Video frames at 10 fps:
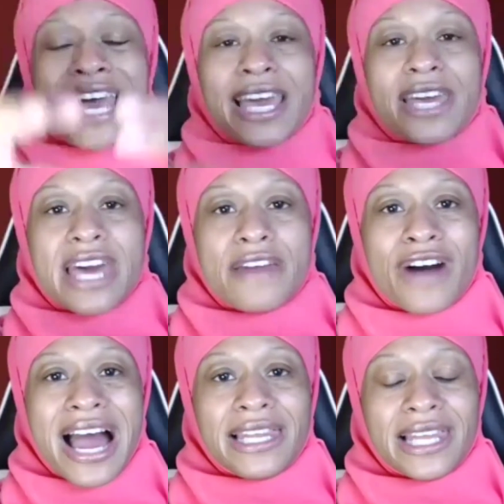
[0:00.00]
taken that
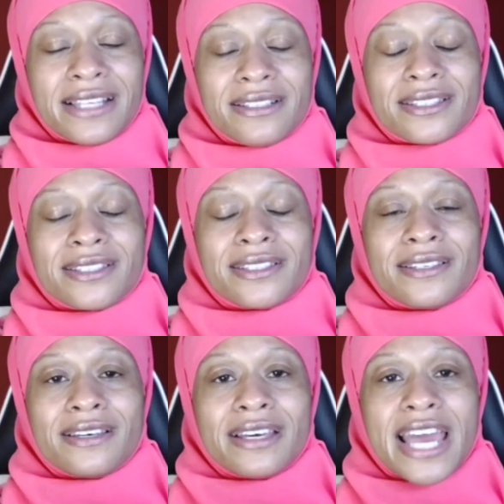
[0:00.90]
violence
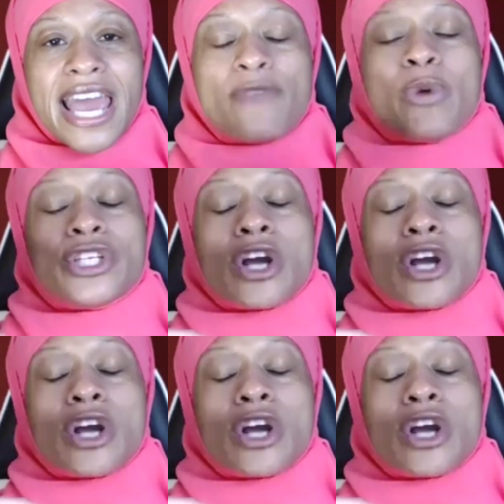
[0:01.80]
and we